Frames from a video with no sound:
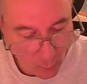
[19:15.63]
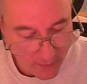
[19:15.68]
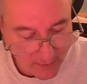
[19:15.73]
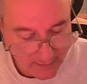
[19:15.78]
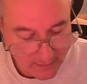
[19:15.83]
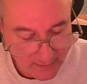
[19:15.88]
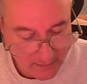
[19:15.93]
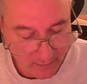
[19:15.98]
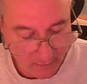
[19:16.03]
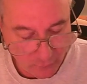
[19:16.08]

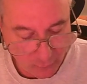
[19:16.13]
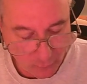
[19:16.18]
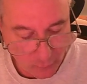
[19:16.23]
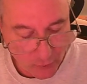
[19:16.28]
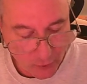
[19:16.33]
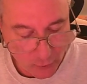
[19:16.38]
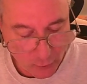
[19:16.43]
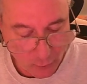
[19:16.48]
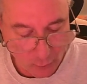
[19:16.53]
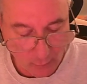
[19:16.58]
went through
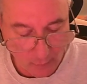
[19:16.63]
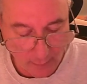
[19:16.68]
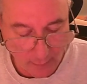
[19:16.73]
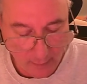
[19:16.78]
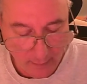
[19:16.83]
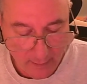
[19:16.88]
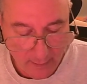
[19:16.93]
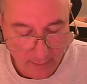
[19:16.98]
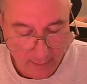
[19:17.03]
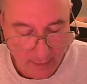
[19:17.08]
the door
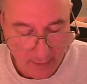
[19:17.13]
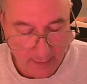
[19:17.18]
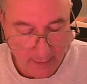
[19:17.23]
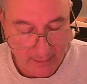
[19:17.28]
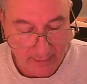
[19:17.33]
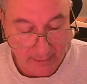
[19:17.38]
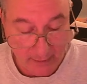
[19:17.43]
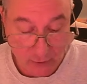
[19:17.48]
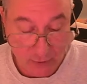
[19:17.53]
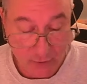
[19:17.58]

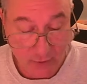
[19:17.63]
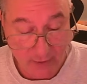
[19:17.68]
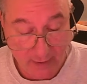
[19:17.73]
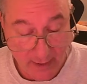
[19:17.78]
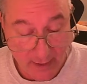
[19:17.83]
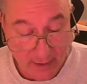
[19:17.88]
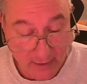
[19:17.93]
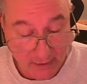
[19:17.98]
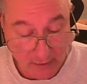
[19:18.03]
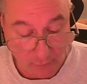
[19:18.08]
and into the
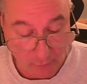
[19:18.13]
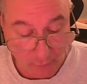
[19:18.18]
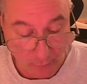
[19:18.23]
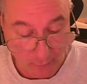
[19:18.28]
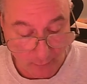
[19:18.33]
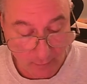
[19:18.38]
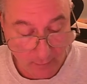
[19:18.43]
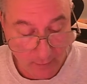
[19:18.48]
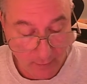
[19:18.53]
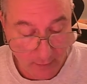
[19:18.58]

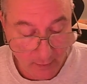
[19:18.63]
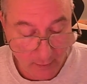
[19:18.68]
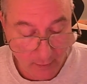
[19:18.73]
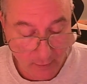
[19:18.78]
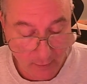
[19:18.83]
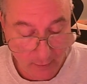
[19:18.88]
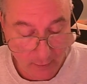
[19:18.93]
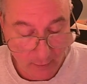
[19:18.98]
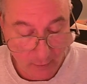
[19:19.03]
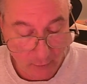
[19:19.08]
anteroom,
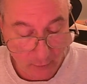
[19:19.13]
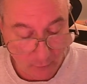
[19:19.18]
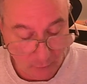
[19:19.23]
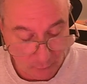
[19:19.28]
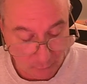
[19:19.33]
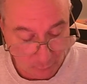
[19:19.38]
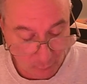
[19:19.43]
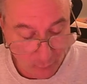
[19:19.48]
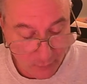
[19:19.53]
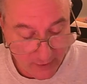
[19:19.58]

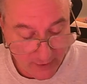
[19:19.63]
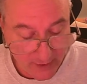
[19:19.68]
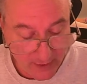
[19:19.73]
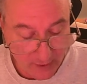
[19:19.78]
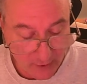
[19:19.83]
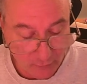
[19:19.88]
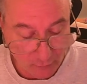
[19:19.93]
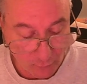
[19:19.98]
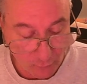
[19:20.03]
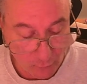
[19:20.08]
through the
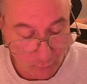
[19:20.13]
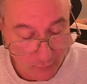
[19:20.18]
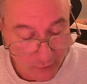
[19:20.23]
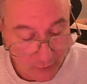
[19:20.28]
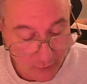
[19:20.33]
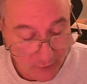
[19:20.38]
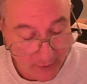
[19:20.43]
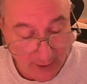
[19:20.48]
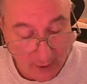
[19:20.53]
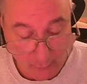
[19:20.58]
anteroom to
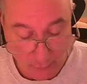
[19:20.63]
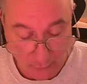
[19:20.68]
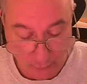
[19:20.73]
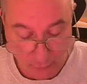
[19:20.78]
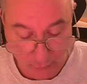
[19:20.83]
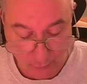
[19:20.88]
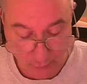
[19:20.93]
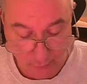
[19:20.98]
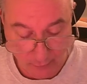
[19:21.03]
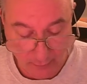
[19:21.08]
the outer
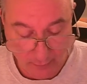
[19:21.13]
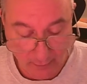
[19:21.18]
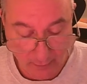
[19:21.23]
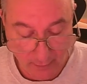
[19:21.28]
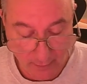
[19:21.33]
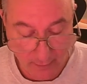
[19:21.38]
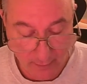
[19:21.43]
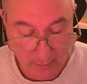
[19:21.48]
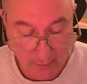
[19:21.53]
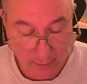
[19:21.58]
door,
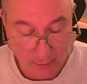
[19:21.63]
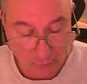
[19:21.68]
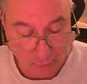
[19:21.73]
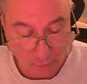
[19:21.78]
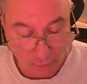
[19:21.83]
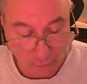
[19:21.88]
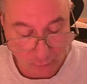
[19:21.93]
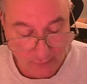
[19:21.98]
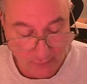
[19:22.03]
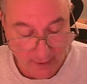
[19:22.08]

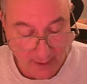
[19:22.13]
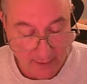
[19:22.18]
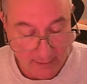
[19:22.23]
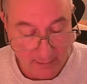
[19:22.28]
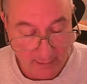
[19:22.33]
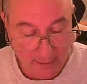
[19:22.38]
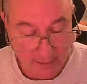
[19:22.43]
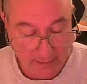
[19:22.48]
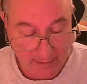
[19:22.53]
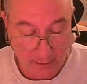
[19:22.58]
through that
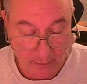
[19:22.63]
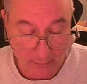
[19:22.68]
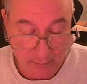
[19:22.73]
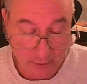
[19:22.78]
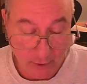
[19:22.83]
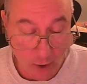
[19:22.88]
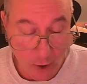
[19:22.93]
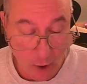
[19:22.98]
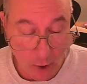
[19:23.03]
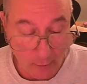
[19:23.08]
and down
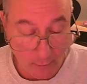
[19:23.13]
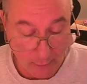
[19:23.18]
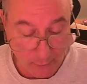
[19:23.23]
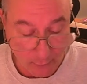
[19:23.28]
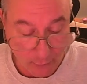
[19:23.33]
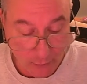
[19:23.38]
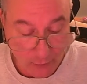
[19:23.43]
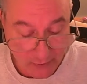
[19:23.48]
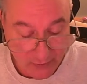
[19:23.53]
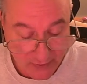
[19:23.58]
the corridor
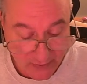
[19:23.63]
to the